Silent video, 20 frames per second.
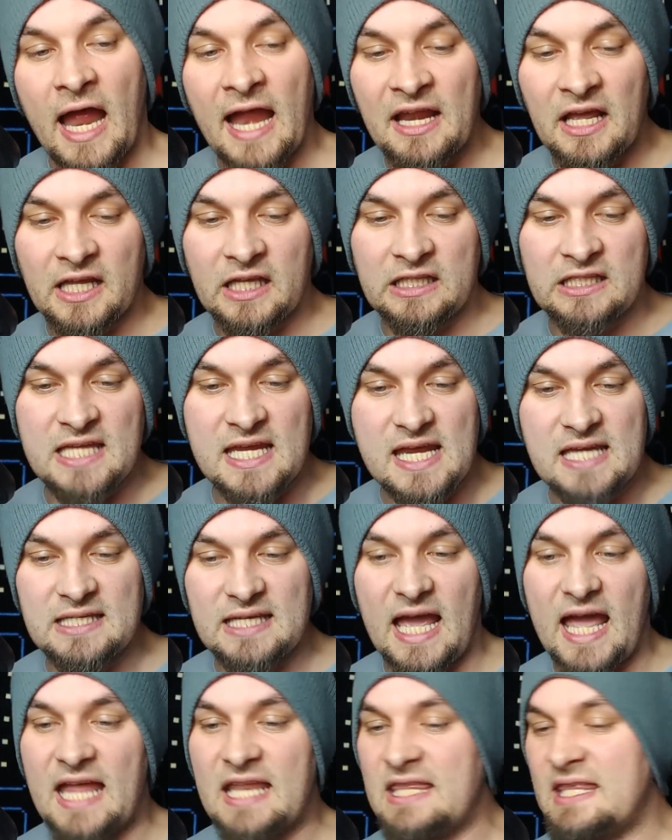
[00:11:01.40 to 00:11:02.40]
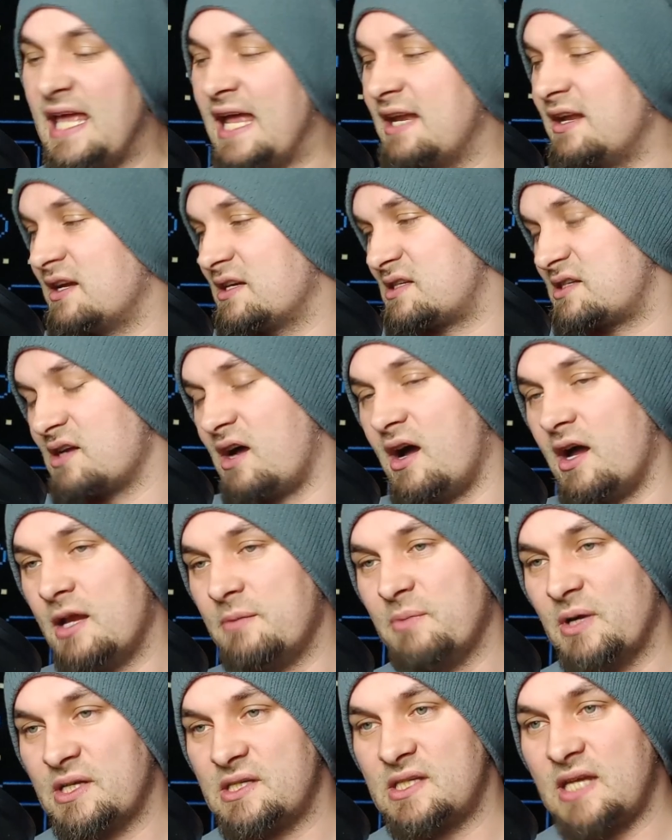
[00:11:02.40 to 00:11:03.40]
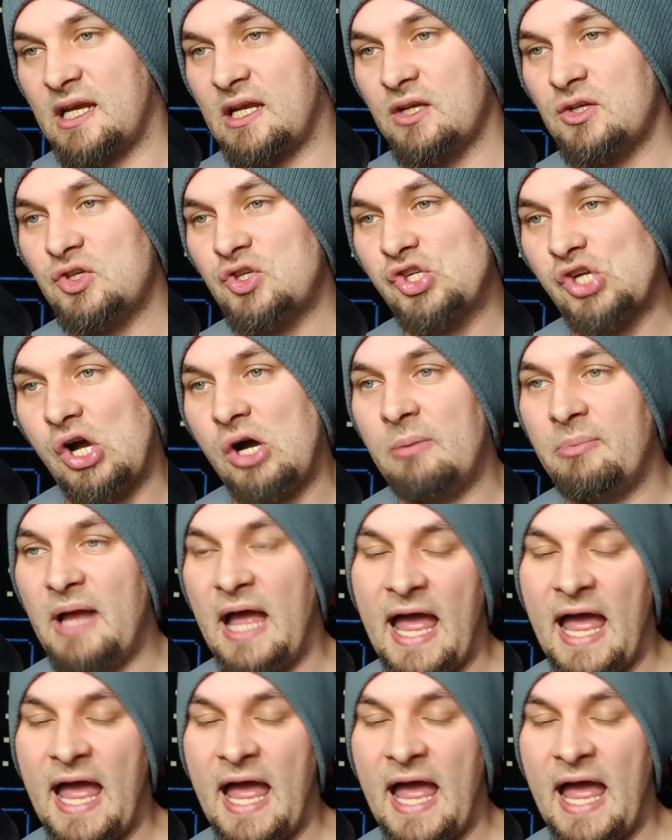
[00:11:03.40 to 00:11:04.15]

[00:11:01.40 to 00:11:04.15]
And I did, and then I started my second job,